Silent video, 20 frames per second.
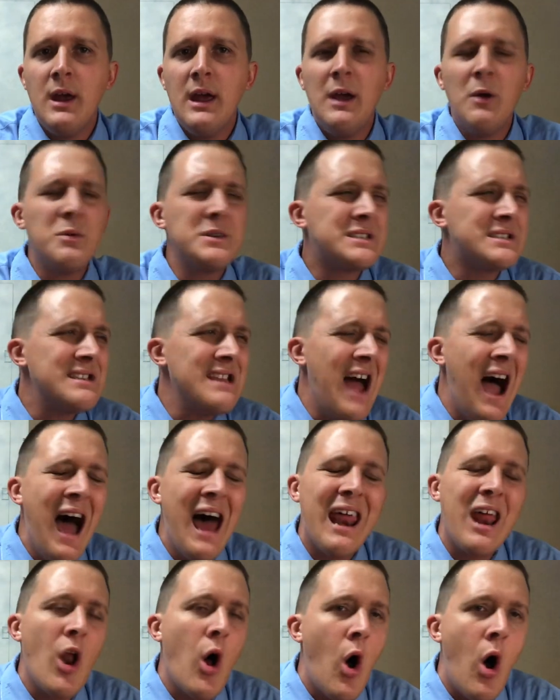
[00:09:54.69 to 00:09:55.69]
It was
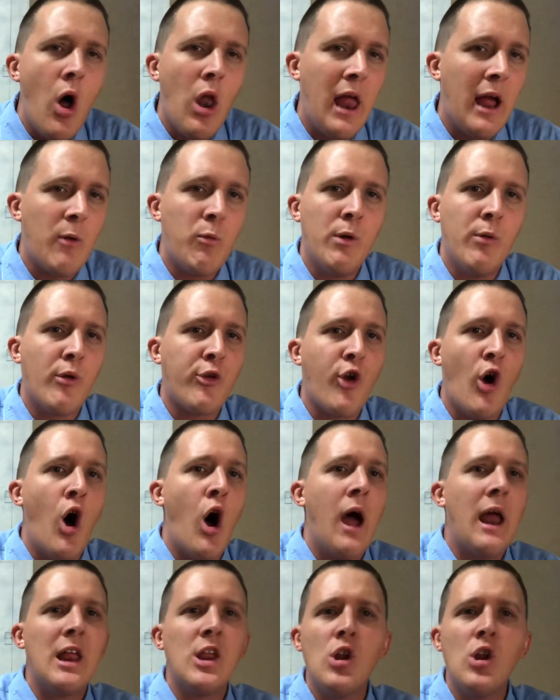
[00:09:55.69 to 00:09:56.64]
not at all like we were taught.